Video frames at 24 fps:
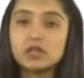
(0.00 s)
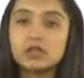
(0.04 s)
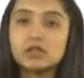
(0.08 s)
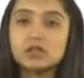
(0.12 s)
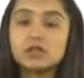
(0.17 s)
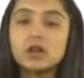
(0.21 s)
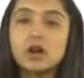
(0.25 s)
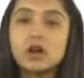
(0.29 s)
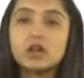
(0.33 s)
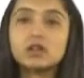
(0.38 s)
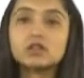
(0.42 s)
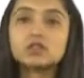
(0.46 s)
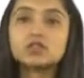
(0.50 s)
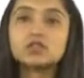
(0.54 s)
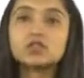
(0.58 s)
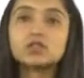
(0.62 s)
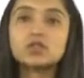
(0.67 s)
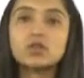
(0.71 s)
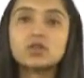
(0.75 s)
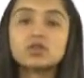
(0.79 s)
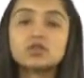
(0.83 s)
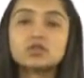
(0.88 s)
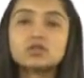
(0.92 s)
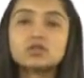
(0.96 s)
The hull
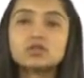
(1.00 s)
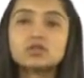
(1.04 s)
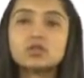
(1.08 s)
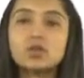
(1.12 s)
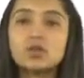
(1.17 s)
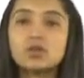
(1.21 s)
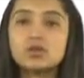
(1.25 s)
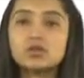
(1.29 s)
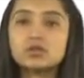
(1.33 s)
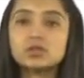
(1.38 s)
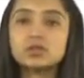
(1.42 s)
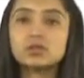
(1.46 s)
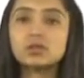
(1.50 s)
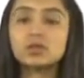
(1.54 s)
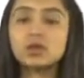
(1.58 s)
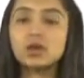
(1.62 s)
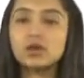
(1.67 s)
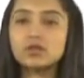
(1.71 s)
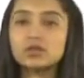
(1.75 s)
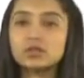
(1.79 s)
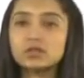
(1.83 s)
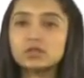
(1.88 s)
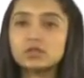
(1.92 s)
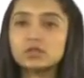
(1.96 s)
insurance also
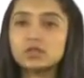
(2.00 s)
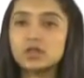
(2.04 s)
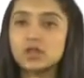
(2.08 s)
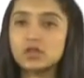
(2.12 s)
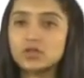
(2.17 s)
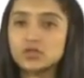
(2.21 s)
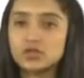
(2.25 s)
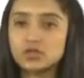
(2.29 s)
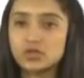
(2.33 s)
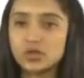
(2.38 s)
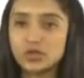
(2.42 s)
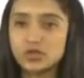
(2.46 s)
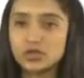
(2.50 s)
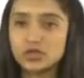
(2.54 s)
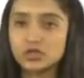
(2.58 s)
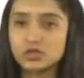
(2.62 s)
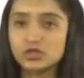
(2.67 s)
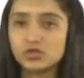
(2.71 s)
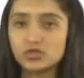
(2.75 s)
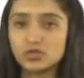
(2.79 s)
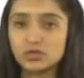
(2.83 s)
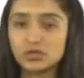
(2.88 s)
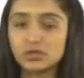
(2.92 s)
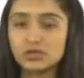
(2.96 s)
covers the
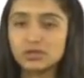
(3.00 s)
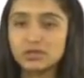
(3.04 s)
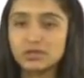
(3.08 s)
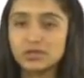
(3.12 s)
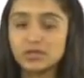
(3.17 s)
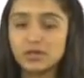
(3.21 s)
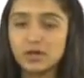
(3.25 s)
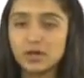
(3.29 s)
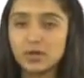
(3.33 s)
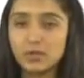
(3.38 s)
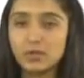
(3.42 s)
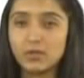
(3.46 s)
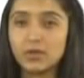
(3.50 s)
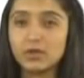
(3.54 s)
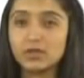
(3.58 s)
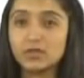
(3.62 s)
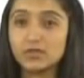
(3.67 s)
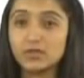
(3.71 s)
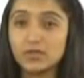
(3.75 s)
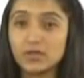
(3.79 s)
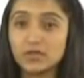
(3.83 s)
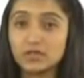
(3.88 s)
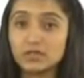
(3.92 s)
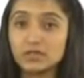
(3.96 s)
construction risk when
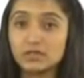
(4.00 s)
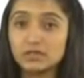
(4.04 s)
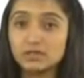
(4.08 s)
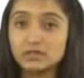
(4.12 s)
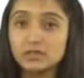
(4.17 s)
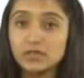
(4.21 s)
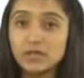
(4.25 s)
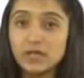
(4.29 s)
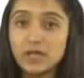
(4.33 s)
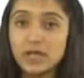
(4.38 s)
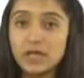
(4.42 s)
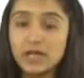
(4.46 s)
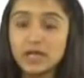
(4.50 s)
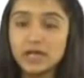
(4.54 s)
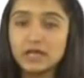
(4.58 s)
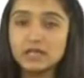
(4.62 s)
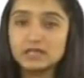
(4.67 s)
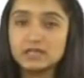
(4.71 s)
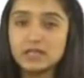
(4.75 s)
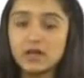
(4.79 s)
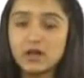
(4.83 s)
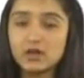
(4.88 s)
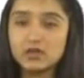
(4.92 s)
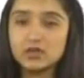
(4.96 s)
the vessel
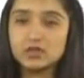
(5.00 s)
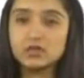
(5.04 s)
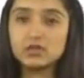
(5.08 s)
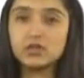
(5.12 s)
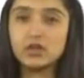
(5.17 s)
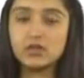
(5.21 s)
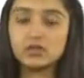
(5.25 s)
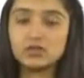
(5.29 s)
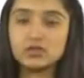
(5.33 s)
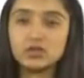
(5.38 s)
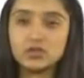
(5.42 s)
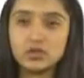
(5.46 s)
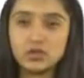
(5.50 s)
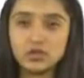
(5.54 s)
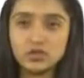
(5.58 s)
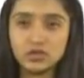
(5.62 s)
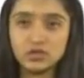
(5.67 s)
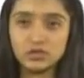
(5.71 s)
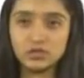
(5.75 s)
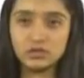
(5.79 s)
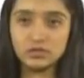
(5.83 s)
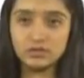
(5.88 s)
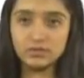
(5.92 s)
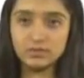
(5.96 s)
is under
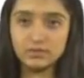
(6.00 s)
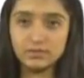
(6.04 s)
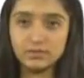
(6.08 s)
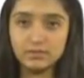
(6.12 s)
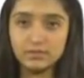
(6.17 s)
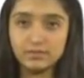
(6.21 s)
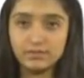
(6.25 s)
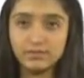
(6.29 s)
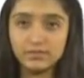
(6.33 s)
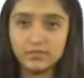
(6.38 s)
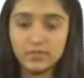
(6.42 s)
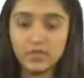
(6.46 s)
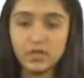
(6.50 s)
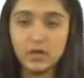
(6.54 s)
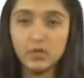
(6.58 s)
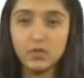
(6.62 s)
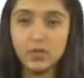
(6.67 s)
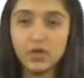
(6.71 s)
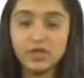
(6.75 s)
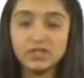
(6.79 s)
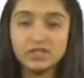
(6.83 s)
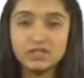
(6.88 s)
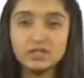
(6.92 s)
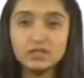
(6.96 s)
construction. A
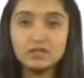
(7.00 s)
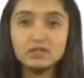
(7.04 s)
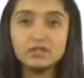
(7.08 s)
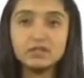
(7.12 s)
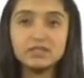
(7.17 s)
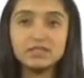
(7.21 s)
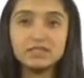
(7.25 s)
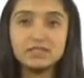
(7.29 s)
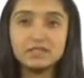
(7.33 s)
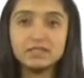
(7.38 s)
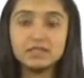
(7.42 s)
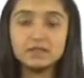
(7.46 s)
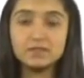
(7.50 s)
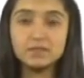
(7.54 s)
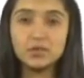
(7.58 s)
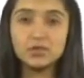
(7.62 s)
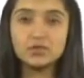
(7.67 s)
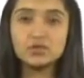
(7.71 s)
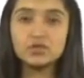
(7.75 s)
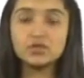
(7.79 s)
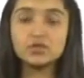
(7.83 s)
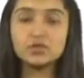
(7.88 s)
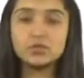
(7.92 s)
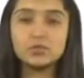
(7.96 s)
vessel is
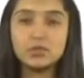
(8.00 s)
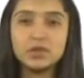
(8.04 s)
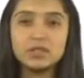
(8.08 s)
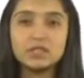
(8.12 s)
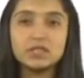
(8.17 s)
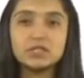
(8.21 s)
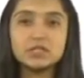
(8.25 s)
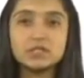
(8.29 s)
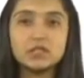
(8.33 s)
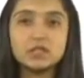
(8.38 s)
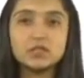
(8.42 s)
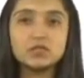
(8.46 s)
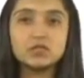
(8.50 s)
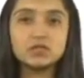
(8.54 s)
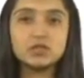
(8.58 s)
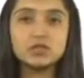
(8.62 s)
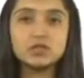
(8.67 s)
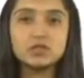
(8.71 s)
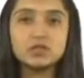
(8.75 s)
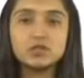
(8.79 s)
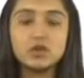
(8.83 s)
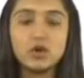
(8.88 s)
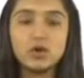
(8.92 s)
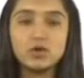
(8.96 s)
exposed to many
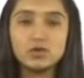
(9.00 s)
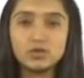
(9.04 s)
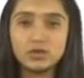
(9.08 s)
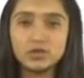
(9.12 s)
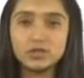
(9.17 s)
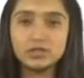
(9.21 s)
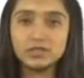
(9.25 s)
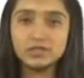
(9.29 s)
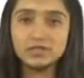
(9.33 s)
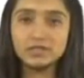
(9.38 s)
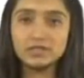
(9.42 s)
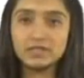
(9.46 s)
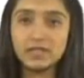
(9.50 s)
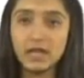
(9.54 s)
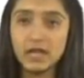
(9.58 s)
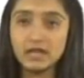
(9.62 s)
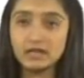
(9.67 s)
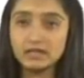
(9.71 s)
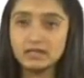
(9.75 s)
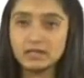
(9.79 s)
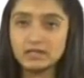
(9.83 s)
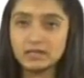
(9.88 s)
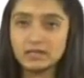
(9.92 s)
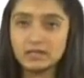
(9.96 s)
dangers or risks
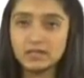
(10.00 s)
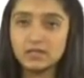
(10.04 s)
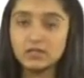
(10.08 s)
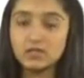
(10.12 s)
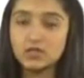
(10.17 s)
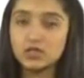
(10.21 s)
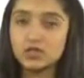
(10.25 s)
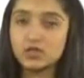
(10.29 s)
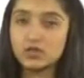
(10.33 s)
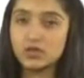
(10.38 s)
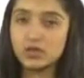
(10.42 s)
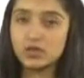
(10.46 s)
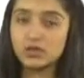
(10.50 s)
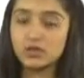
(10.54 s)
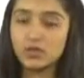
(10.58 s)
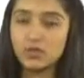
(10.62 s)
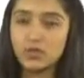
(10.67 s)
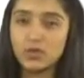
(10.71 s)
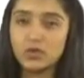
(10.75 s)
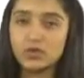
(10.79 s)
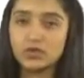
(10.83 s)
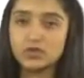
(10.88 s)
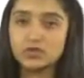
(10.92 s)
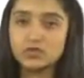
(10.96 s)
at sea during the
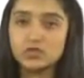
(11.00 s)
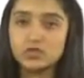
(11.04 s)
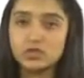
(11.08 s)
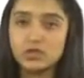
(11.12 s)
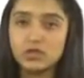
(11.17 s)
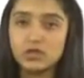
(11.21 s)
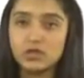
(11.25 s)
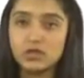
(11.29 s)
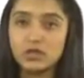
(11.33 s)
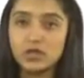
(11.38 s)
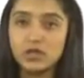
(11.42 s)
voyage.